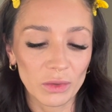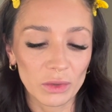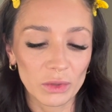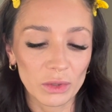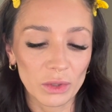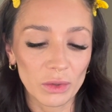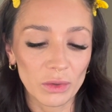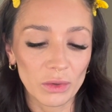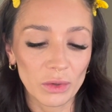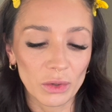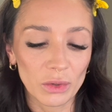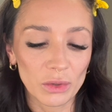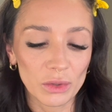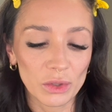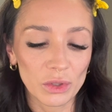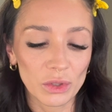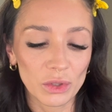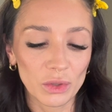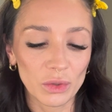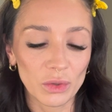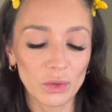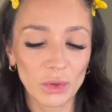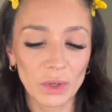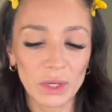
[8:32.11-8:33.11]
Don't go
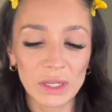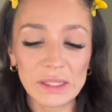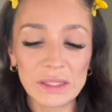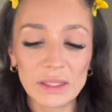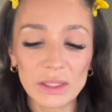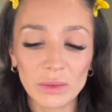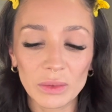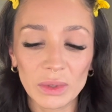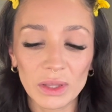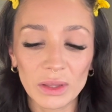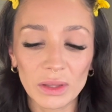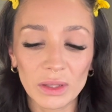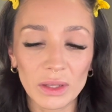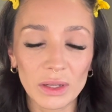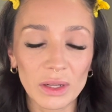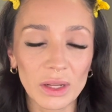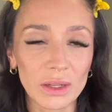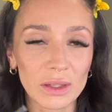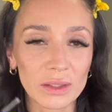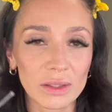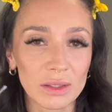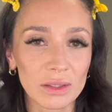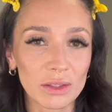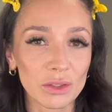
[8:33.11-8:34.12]
too crazy with it
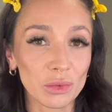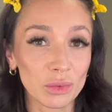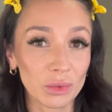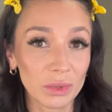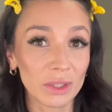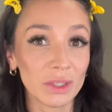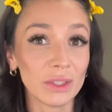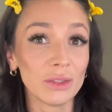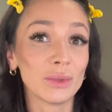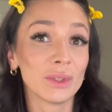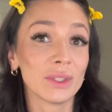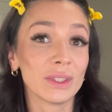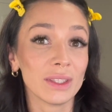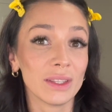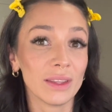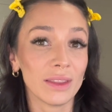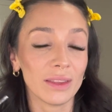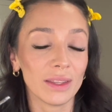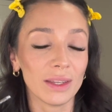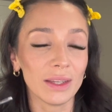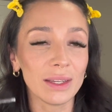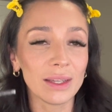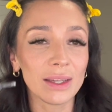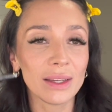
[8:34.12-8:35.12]
as it's really, really
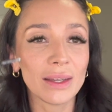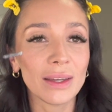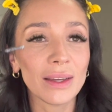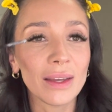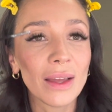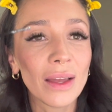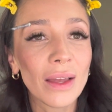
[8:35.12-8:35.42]
thick.